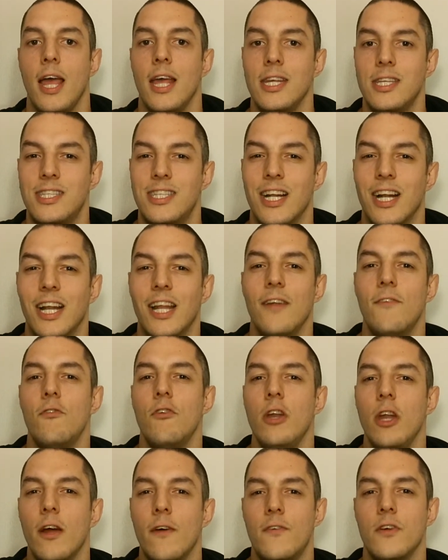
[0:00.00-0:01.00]
his
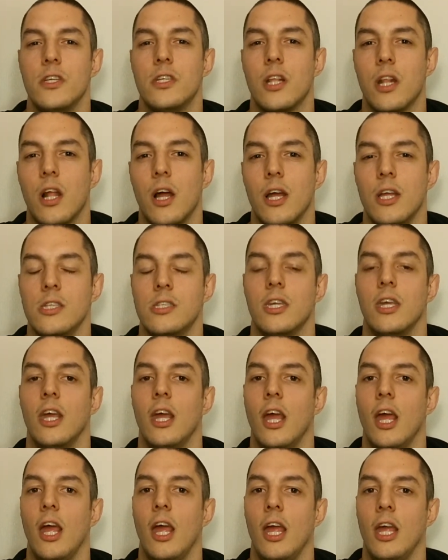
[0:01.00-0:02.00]
delivery of his lines
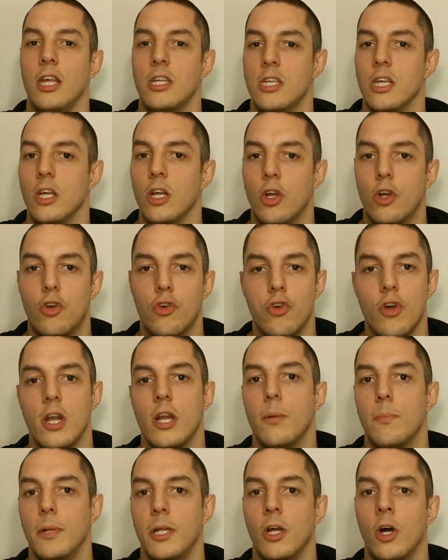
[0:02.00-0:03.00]
is
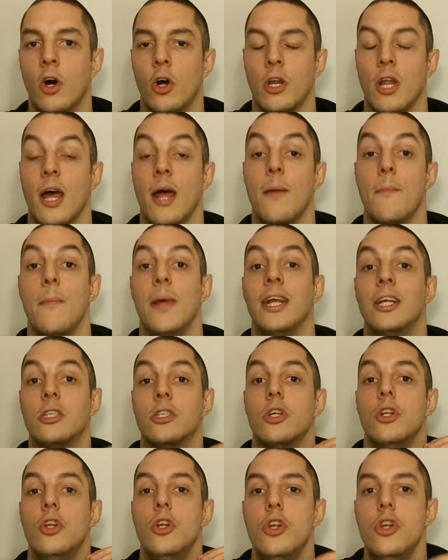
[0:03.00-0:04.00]
incredibly odd and
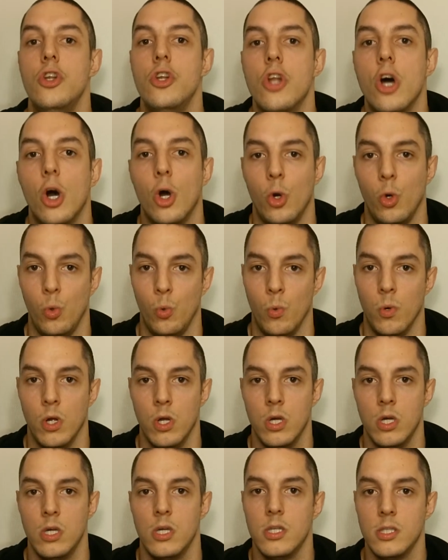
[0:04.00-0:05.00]
makes no
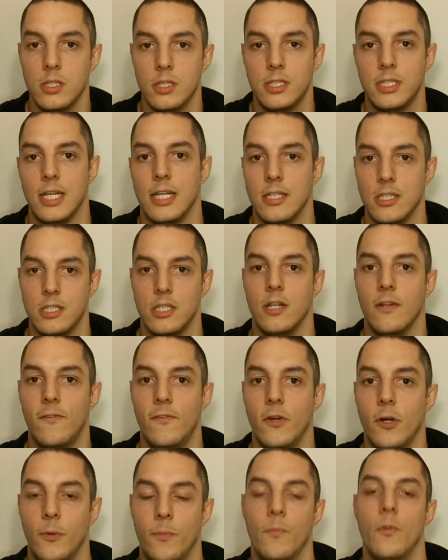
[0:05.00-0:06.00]
sense in the
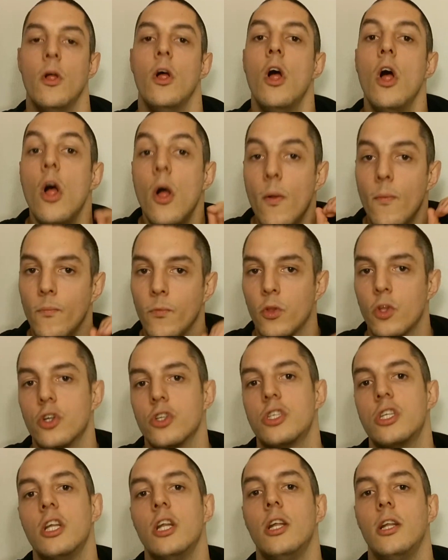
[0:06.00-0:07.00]
film.
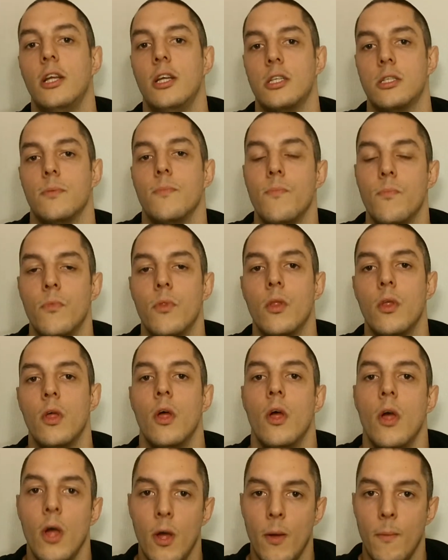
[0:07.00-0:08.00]
Consider this.
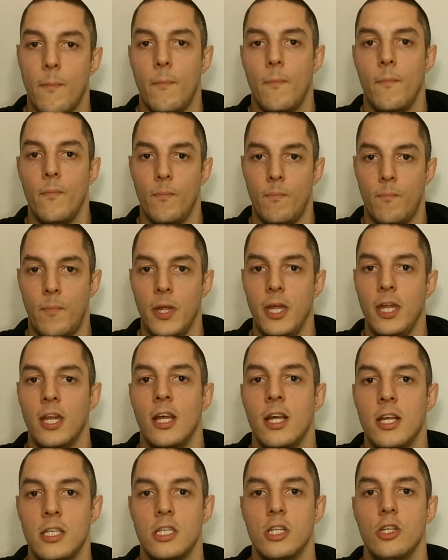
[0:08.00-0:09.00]

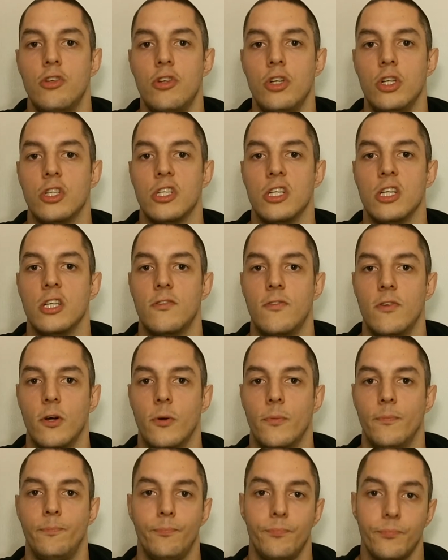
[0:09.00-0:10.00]
Peter is introduced in this
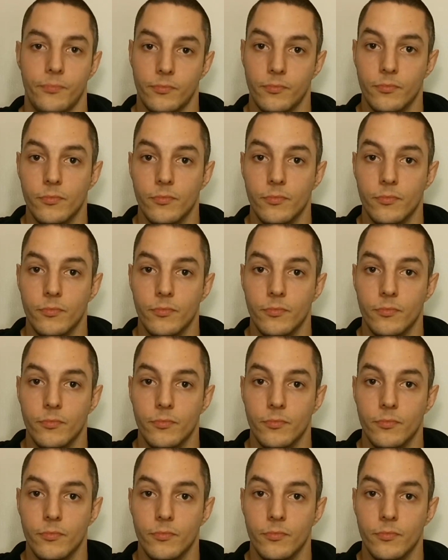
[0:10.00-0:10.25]
film